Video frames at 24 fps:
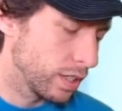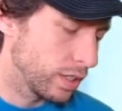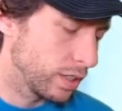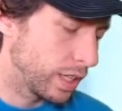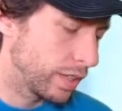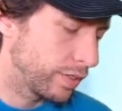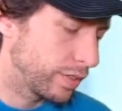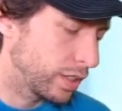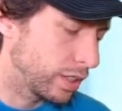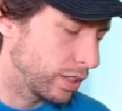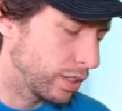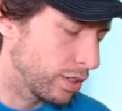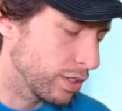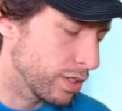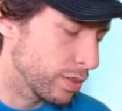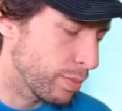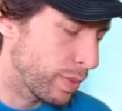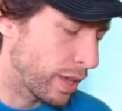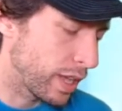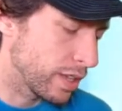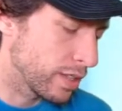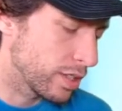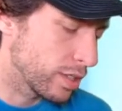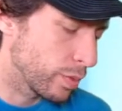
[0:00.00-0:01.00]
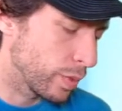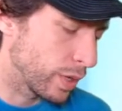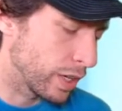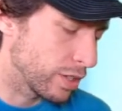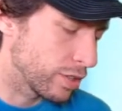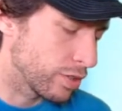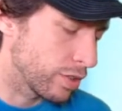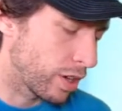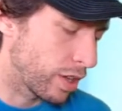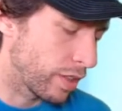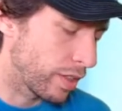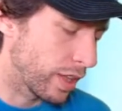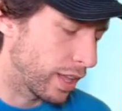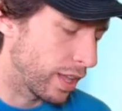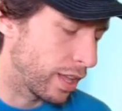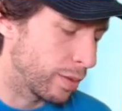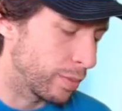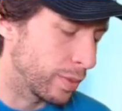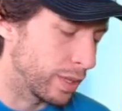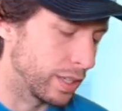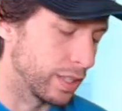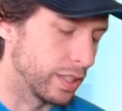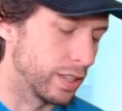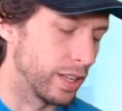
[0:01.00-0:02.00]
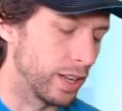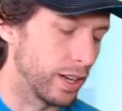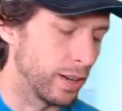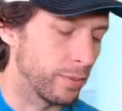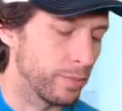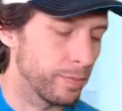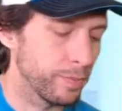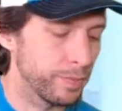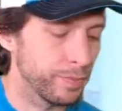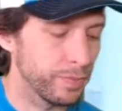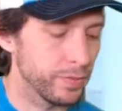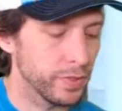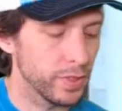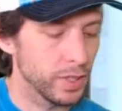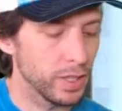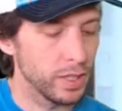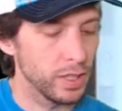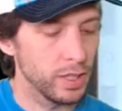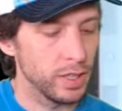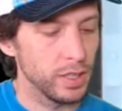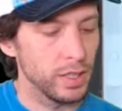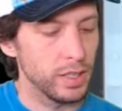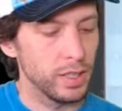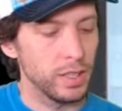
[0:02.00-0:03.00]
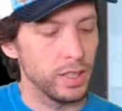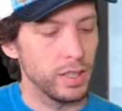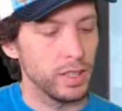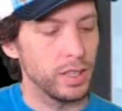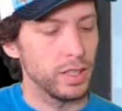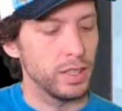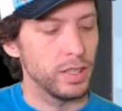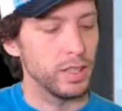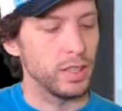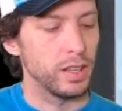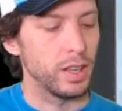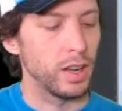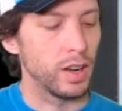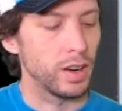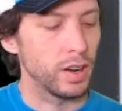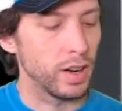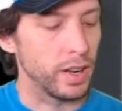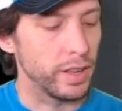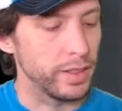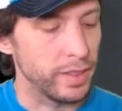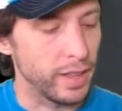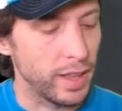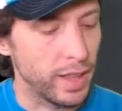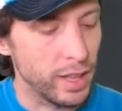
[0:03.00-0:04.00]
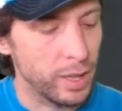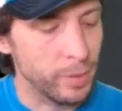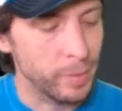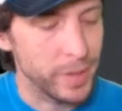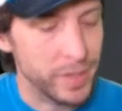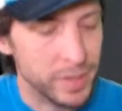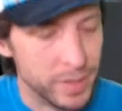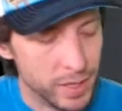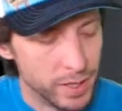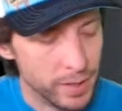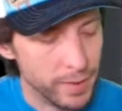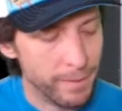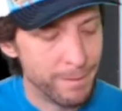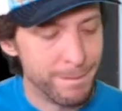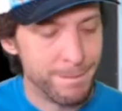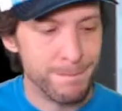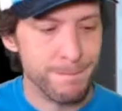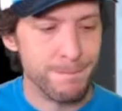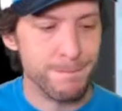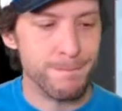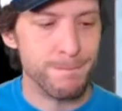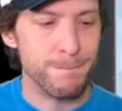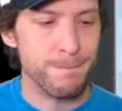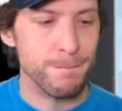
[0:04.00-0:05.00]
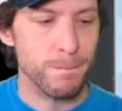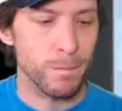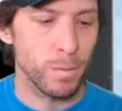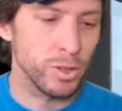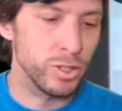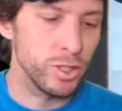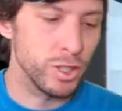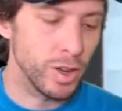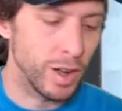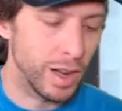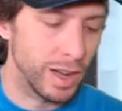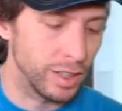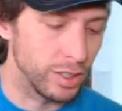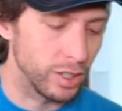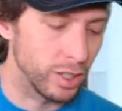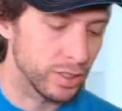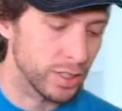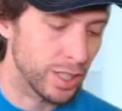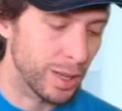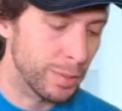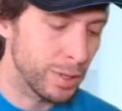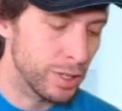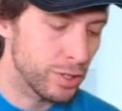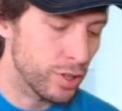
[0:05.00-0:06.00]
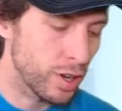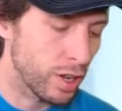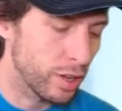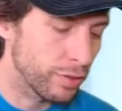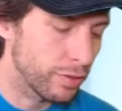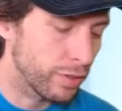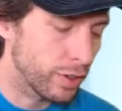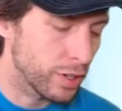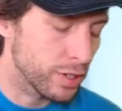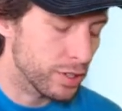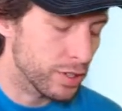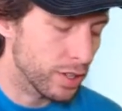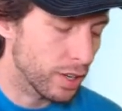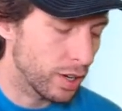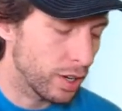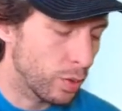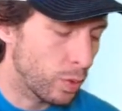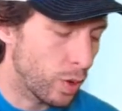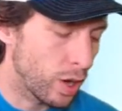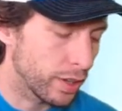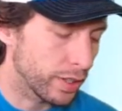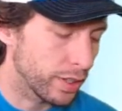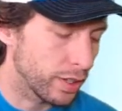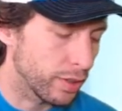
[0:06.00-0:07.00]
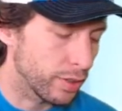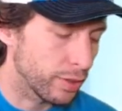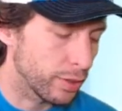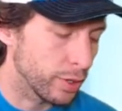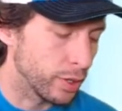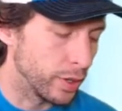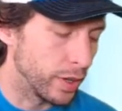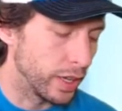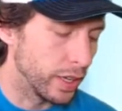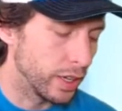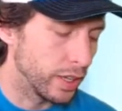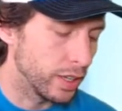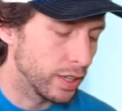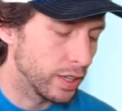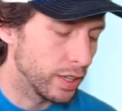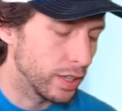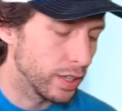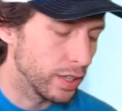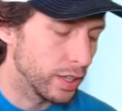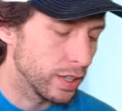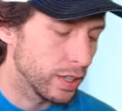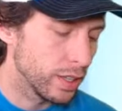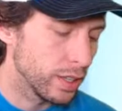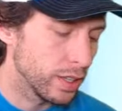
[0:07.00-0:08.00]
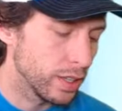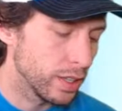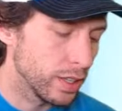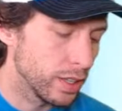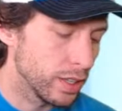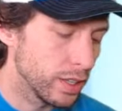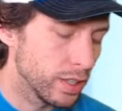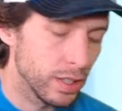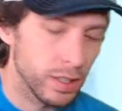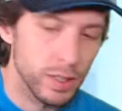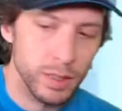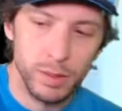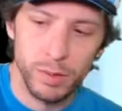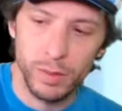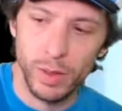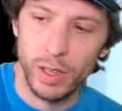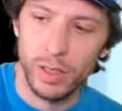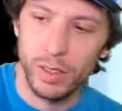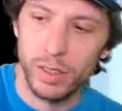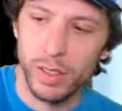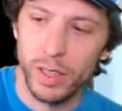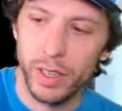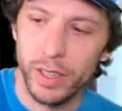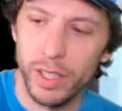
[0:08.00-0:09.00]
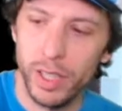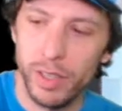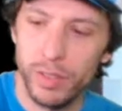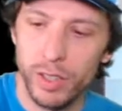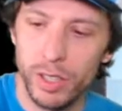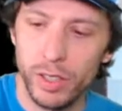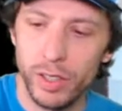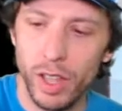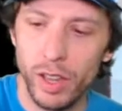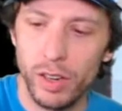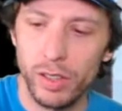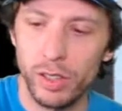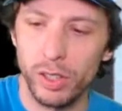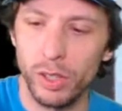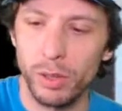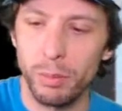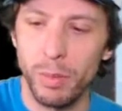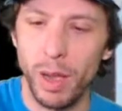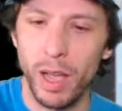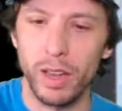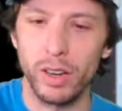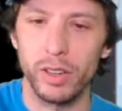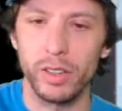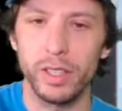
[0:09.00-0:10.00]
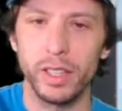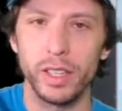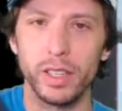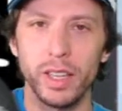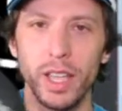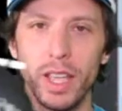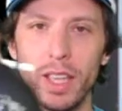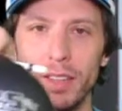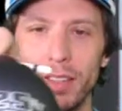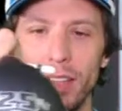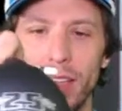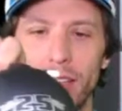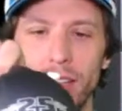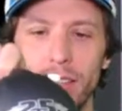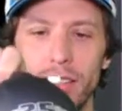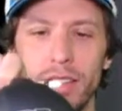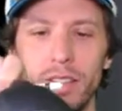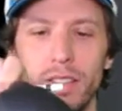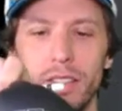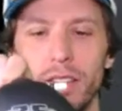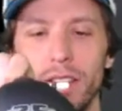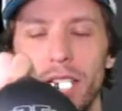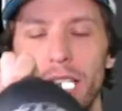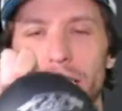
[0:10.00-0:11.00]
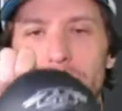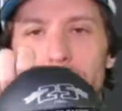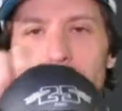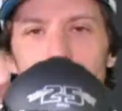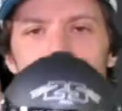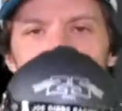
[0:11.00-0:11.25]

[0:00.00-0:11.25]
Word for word: Left a little space so we can draw the helmet in there. All right, the helmet. Well, you know how it looks. I'm gonna draw it first, then I'll walk you through it. Well, I can give you another little model here, can't I? Look at that.